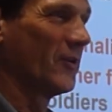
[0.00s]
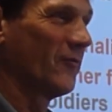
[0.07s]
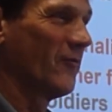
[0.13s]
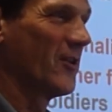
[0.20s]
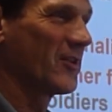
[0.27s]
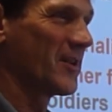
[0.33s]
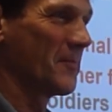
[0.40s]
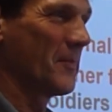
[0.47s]

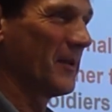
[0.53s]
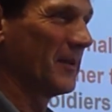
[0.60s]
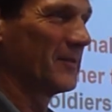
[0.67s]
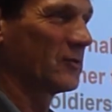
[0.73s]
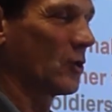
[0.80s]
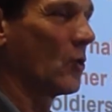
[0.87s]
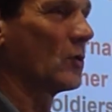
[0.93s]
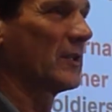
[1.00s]
visible,
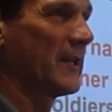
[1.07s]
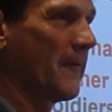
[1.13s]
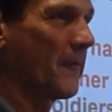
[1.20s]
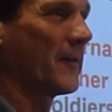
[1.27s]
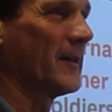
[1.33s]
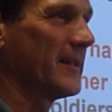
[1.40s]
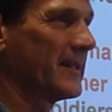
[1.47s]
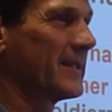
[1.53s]
so
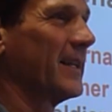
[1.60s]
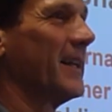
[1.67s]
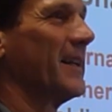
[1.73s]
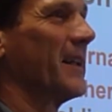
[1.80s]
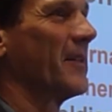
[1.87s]
different,